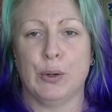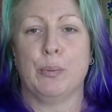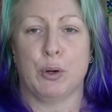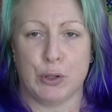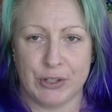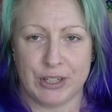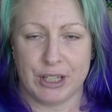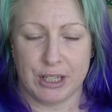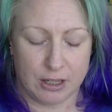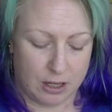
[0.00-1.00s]

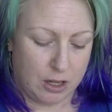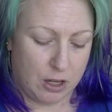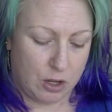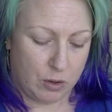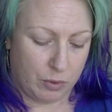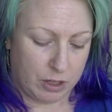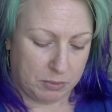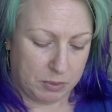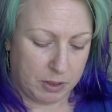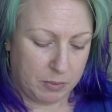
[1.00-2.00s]
bronzer, which
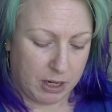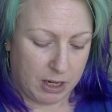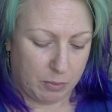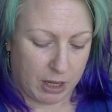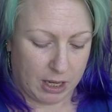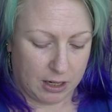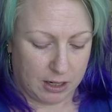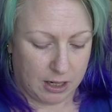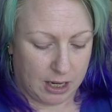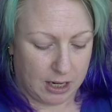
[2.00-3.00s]
I'm supposed to be hitting pan
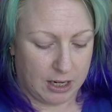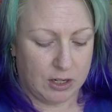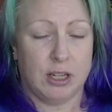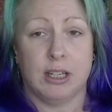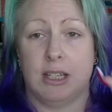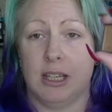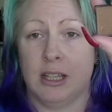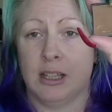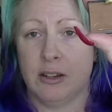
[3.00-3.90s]
in, and as you can see,